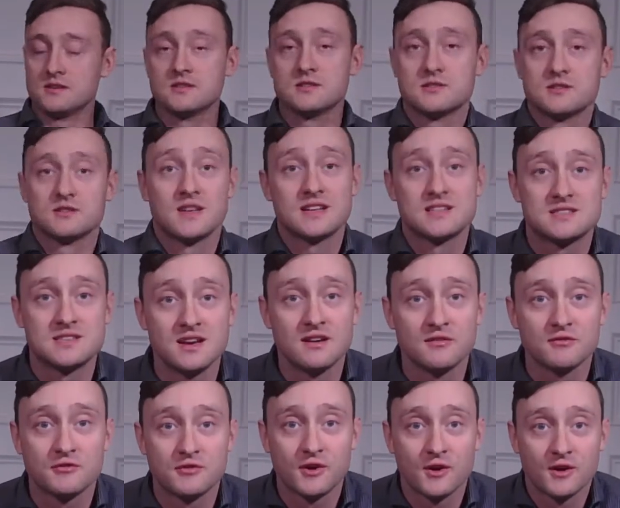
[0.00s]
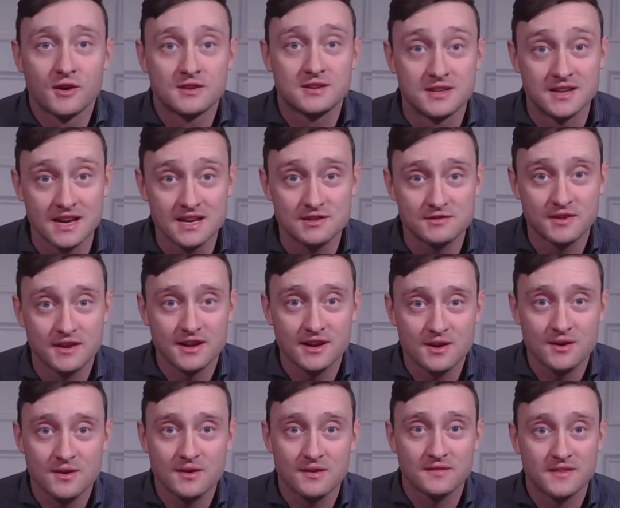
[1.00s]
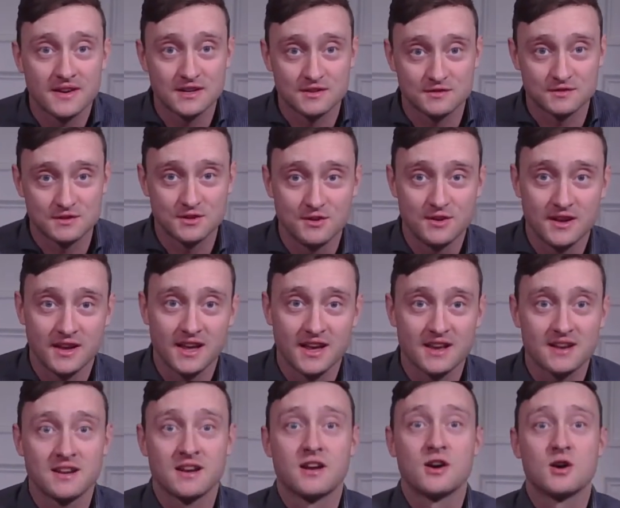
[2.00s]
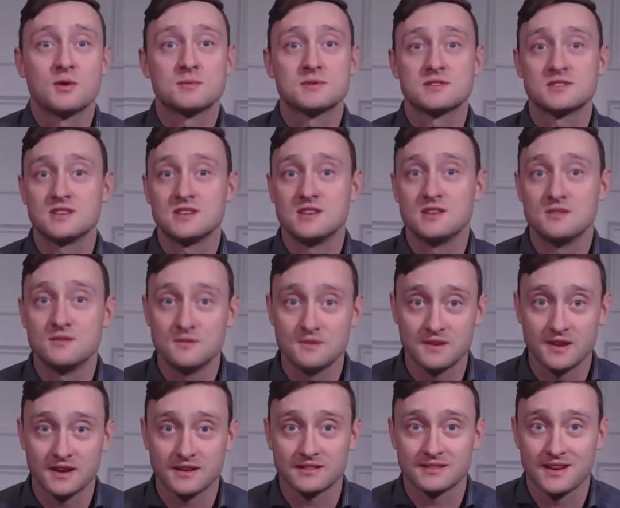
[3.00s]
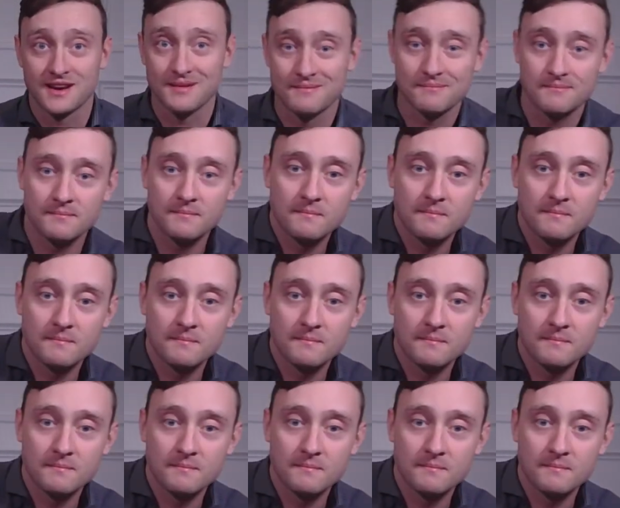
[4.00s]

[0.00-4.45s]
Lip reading: So that's it for today's video. Thanks for tuning in, and I hope to see you next time.